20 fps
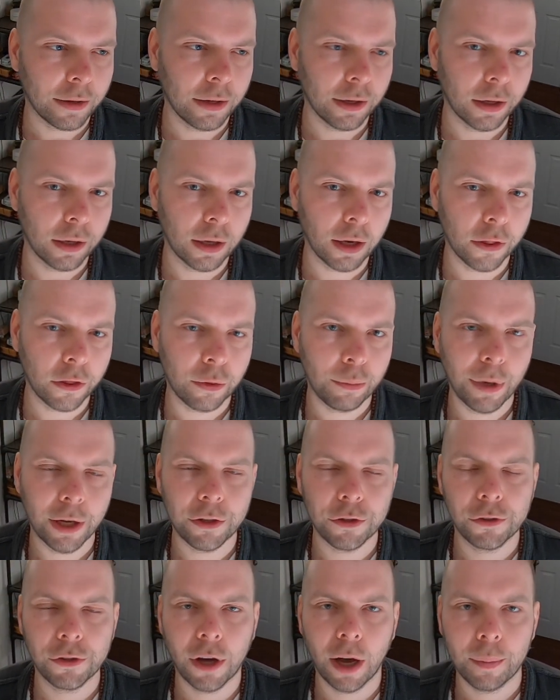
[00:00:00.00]
the other
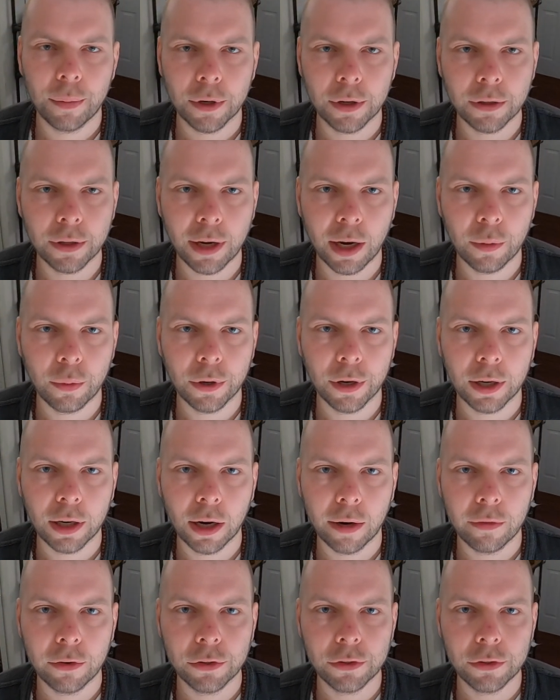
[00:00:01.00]
major topic that I want to cover